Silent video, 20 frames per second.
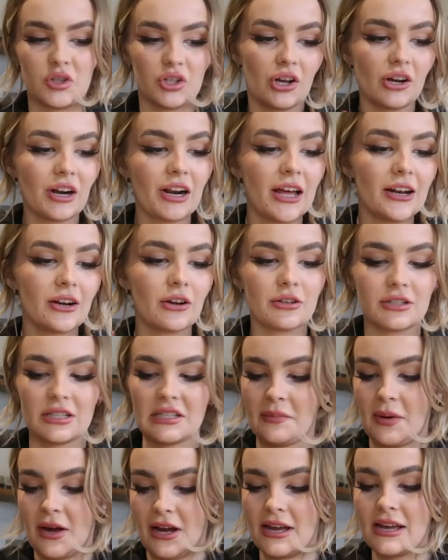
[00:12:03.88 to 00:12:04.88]
so glad I got
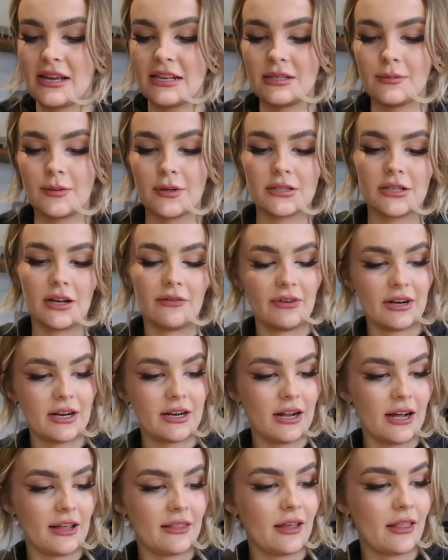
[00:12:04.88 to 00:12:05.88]
Smarties because I really
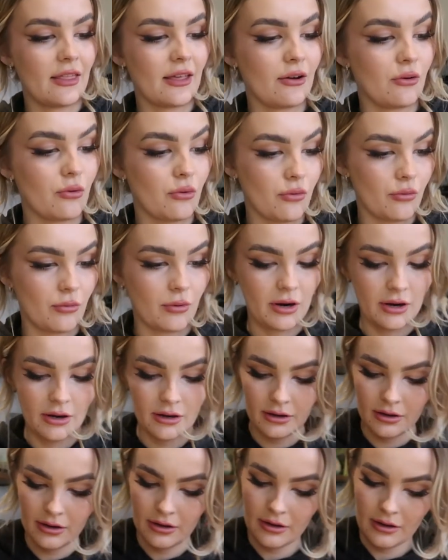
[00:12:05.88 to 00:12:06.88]
like that they're all
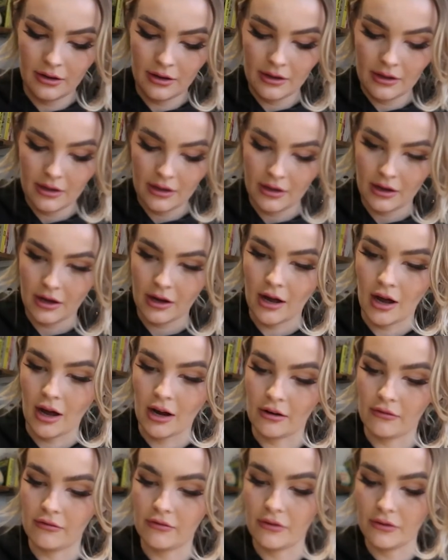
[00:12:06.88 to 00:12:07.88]

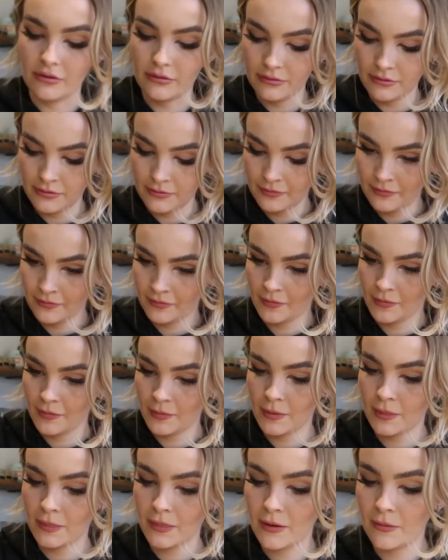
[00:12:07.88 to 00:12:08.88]
colourful.
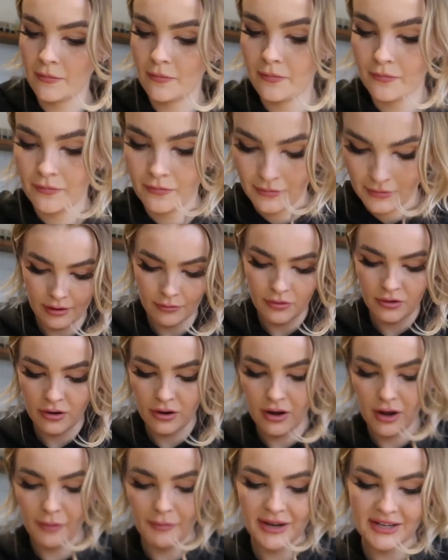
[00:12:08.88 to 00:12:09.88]

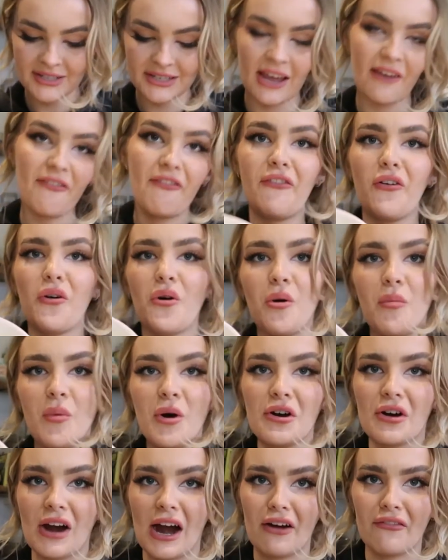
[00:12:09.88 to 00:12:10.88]
What? I meant to get 4
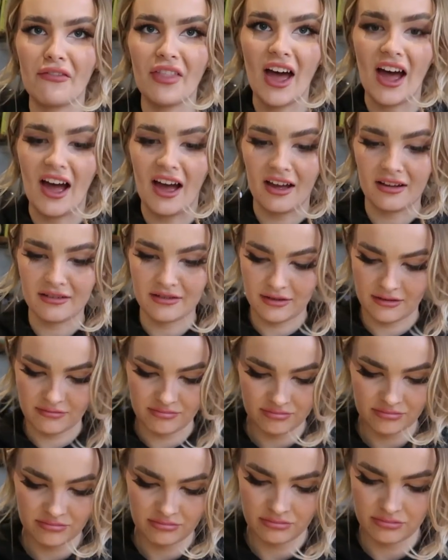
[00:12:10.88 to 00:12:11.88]
more out of that?
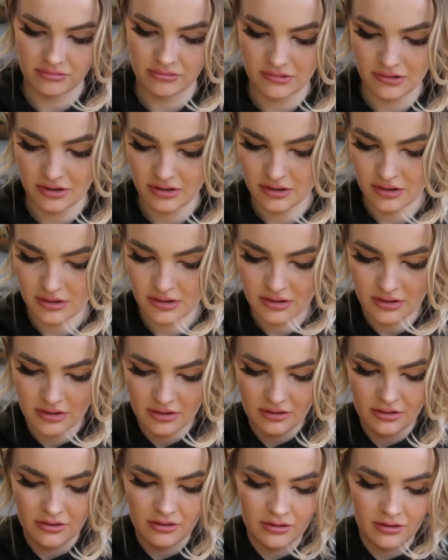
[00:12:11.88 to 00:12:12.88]
I
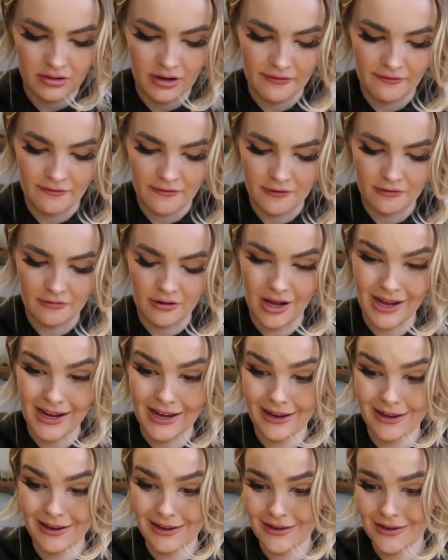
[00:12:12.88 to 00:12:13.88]
feel
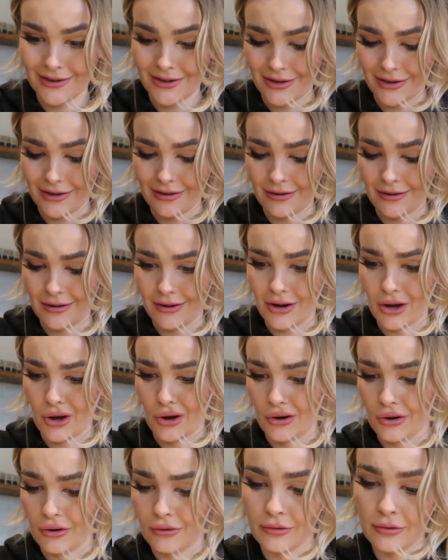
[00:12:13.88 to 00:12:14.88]
like no.
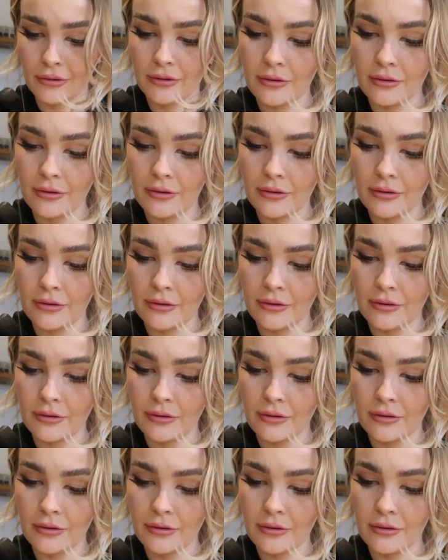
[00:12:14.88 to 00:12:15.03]
I